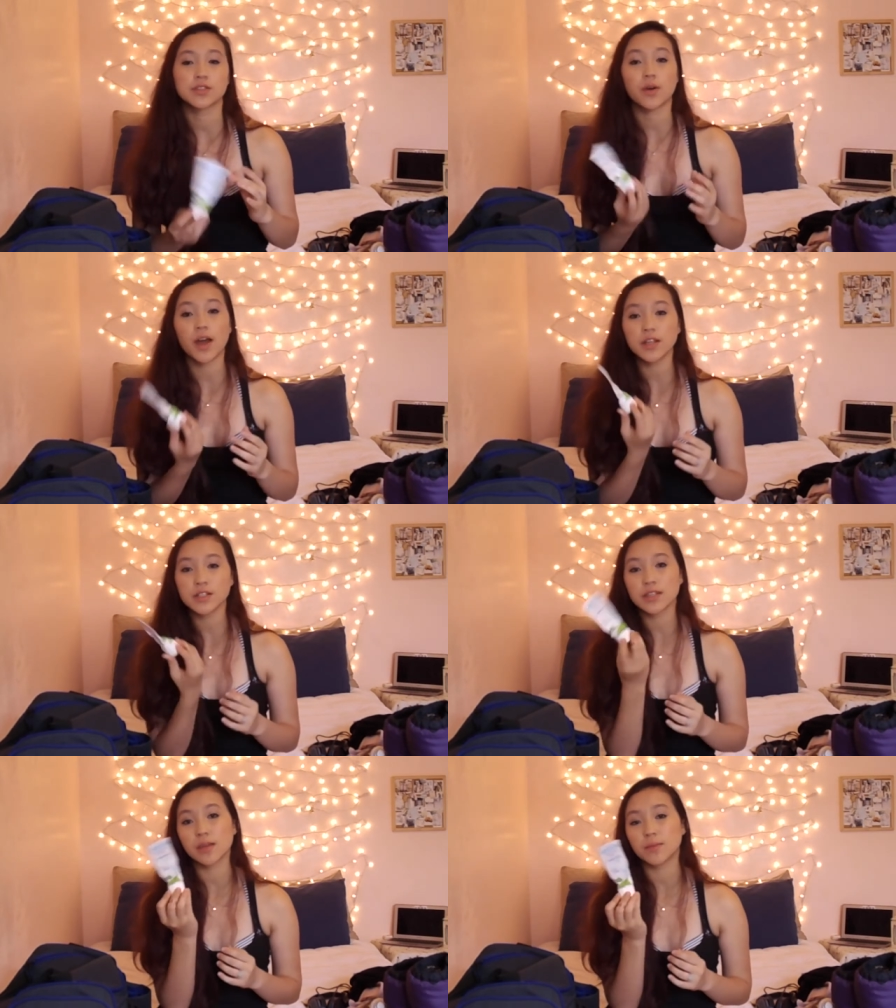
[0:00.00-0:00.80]
So I
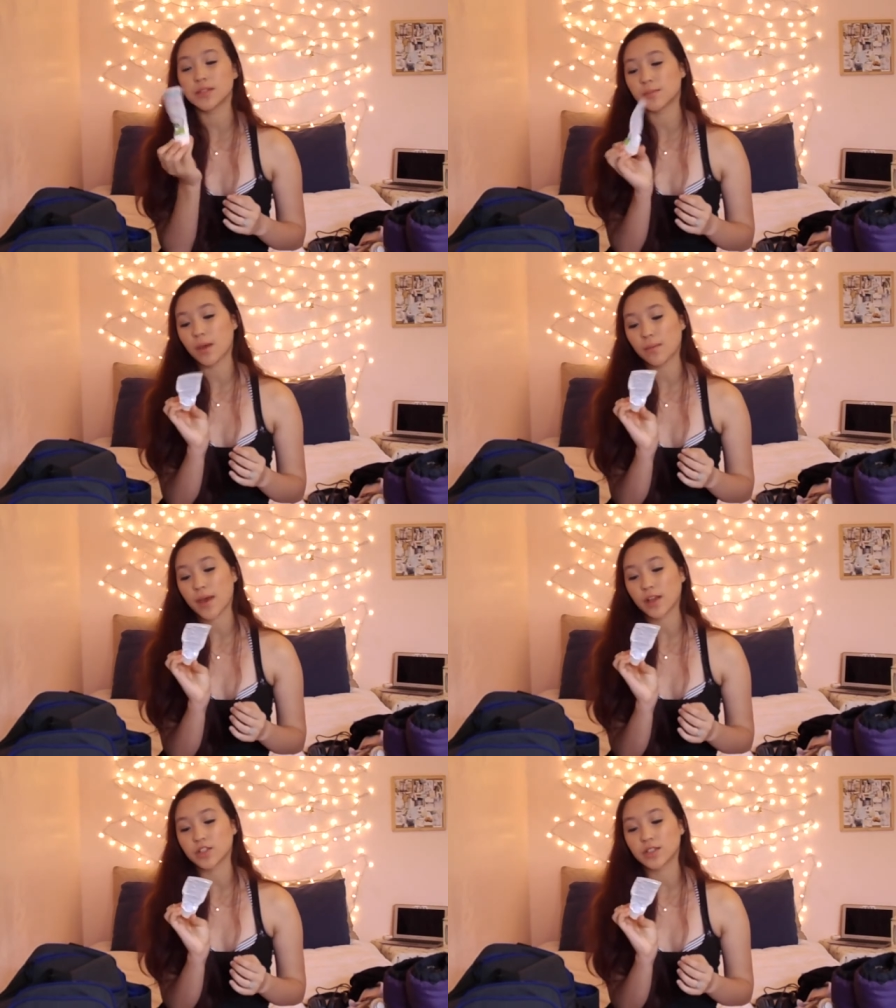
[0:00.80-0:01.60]
just keep this in my
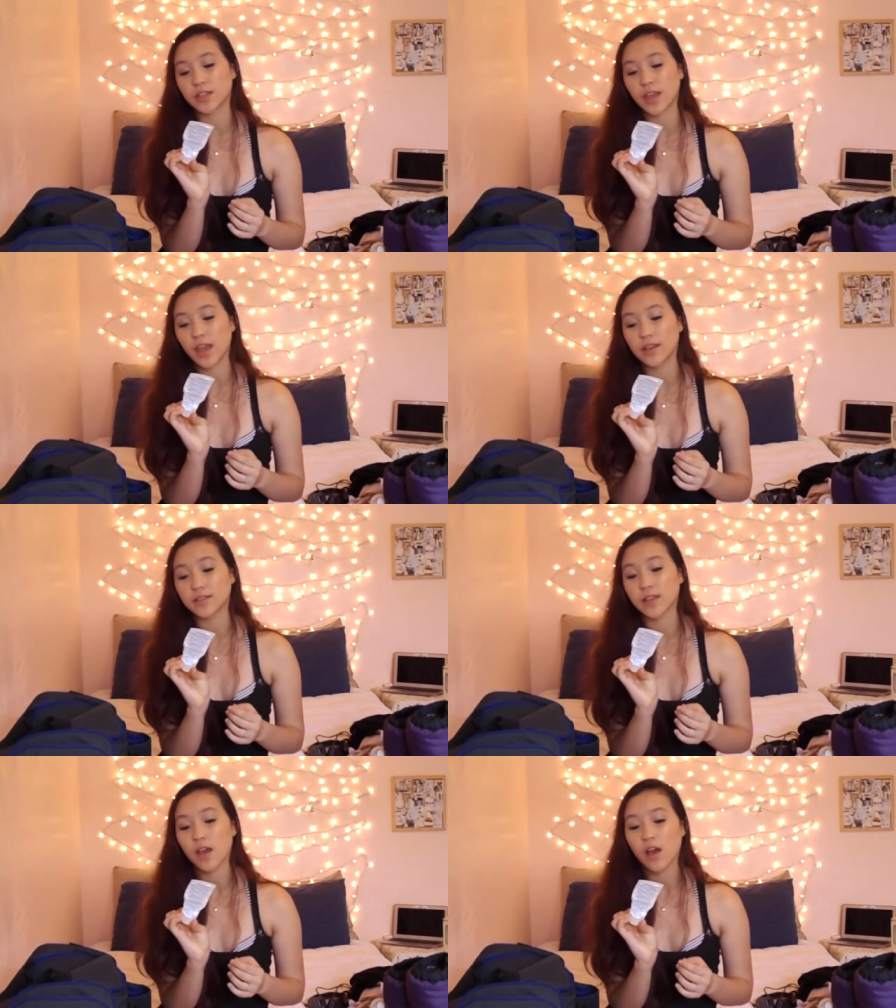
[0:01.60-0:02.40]
bag just in
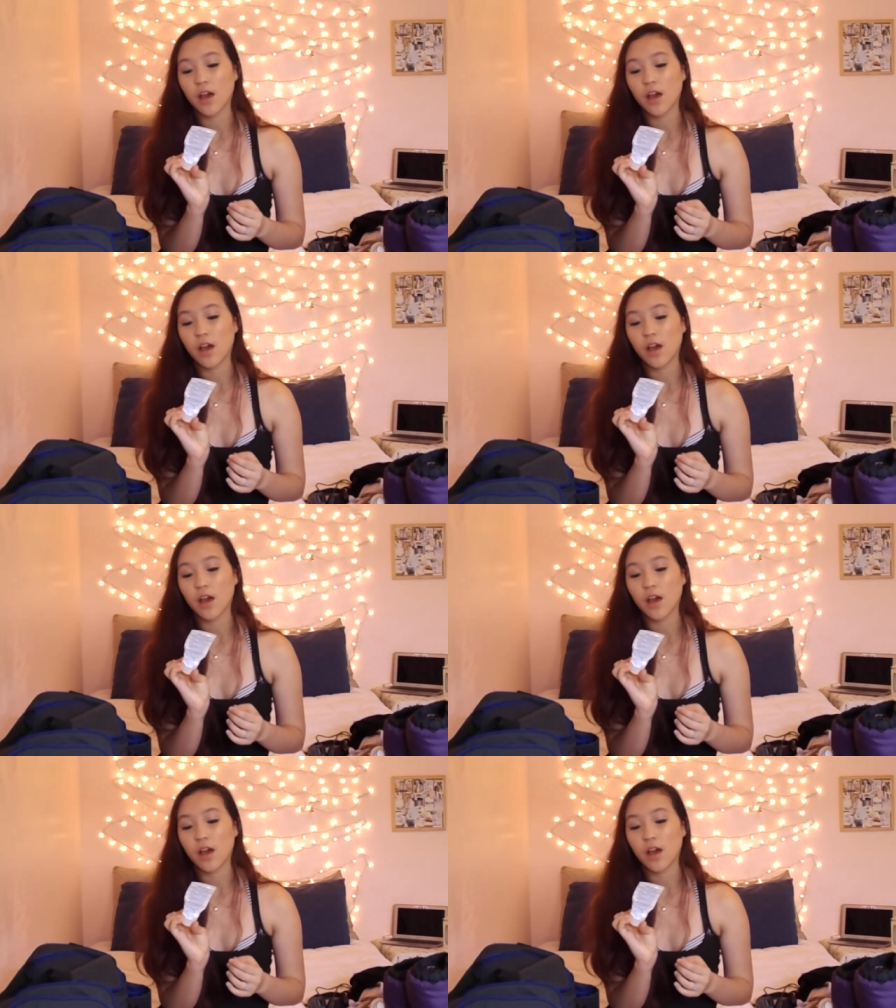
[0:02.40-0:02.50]
case.